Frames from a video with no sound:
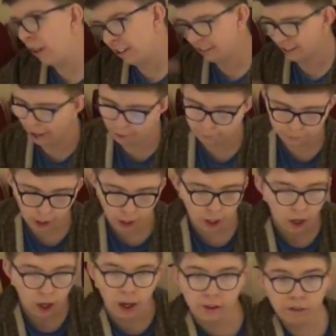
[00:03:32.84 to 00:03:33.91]
wheels out.
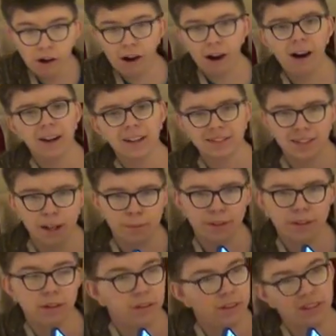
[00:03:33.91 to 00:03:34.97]
In the last
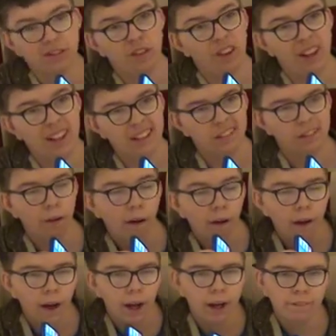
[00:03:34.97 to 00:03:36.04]
episode, it's got legs.
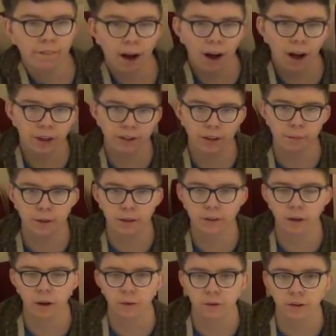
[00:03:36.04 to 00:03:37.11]
In the last
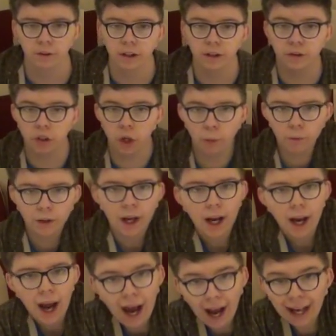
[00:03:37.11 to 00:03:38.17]
episode, so you don't
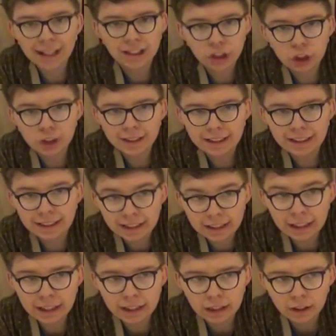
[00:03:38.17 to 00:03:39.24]
actually
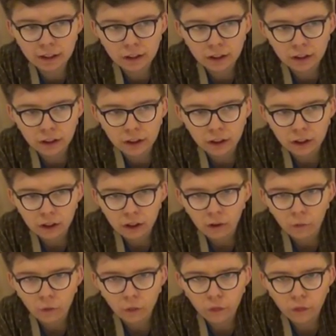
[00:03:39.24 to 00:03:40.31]
see
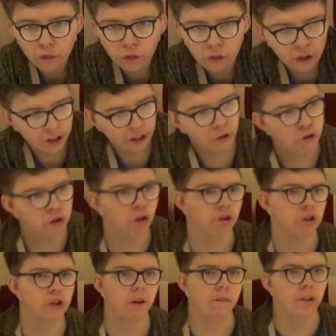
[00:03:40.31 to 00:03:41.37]
the
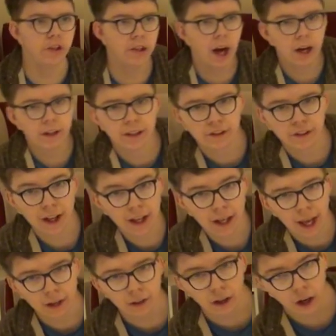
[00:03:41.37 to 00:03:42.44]
destruction of the TARDIS
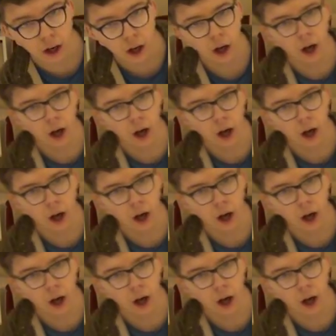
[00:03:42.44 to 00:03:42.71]
again.